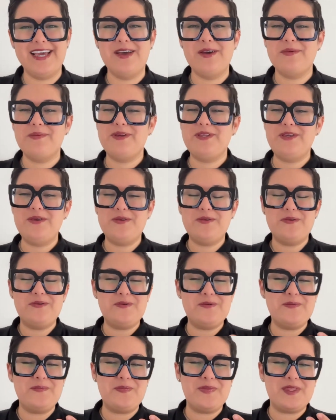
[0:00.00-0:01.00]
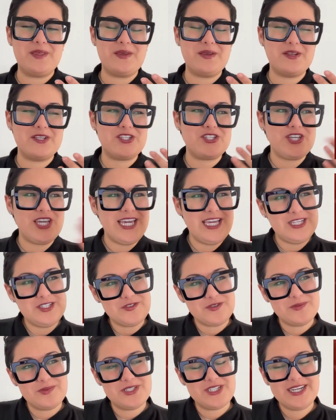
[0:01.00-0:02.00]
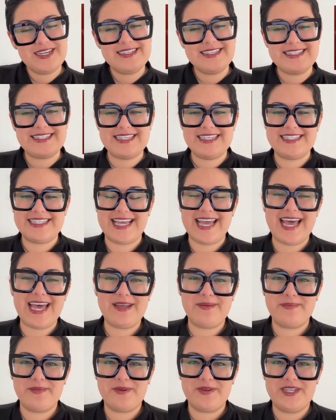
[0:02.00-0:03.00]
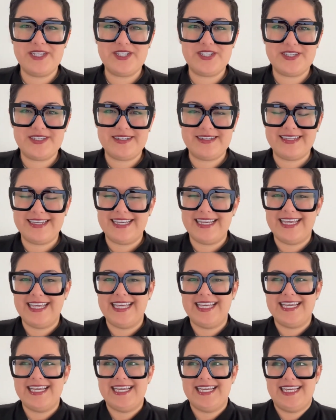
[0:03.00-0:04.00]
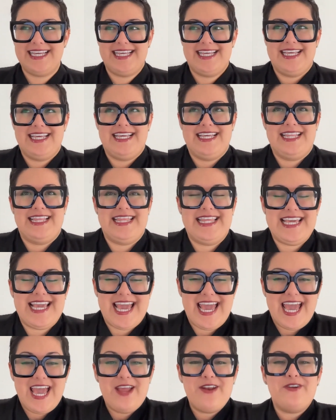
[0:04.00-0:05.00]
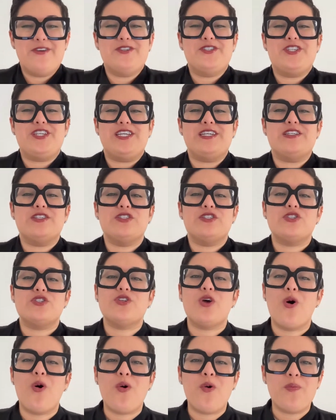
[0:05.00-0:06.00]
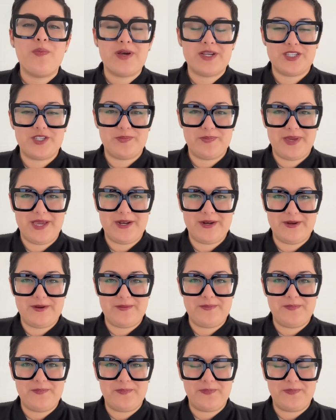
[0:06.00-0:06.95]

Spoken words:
When you change from jealousy to admiration, the energy is so much better.